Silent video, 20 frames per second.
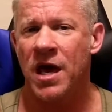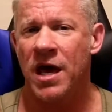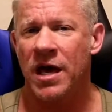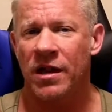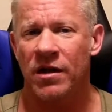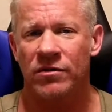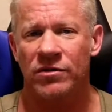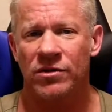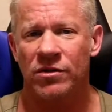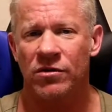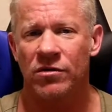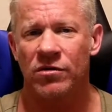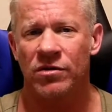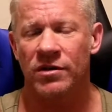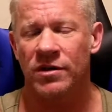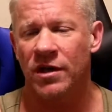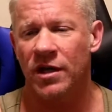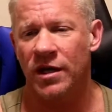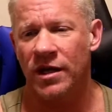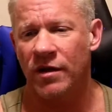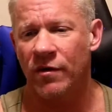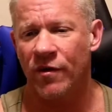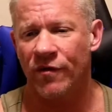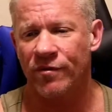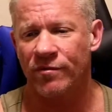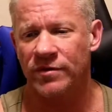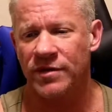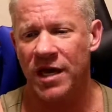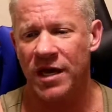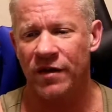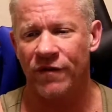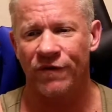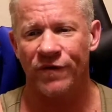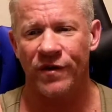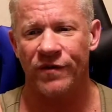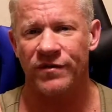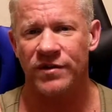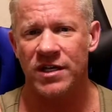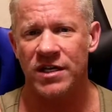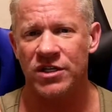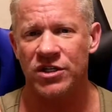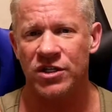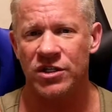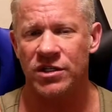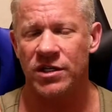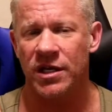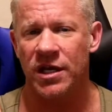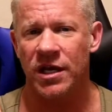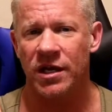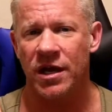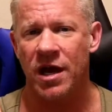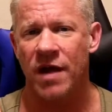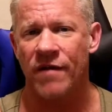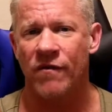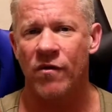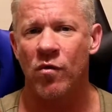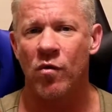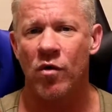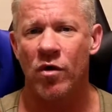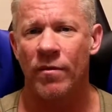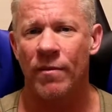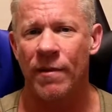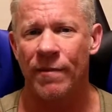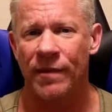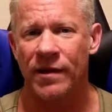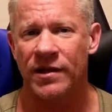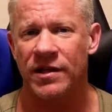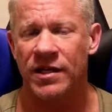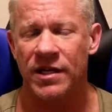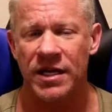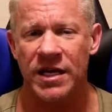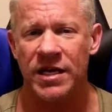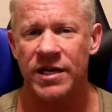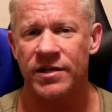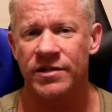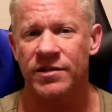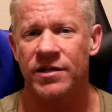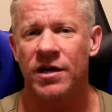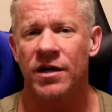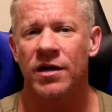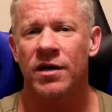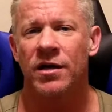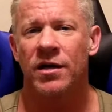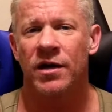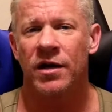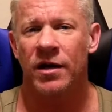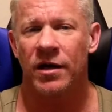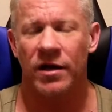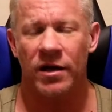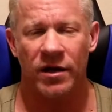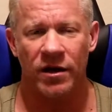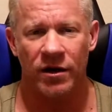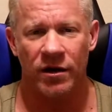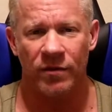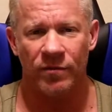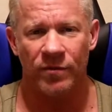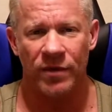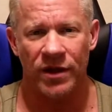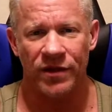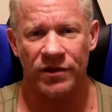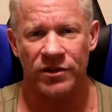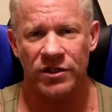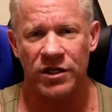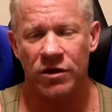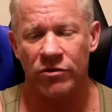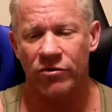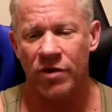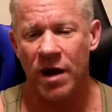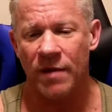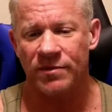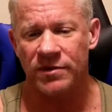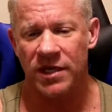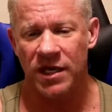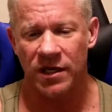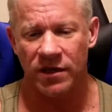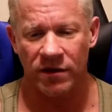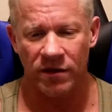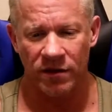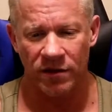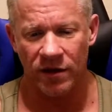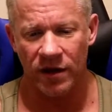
and I'll do anywhere from 10 to 15 just to get kind of a warm up, let the knees and the teardrops get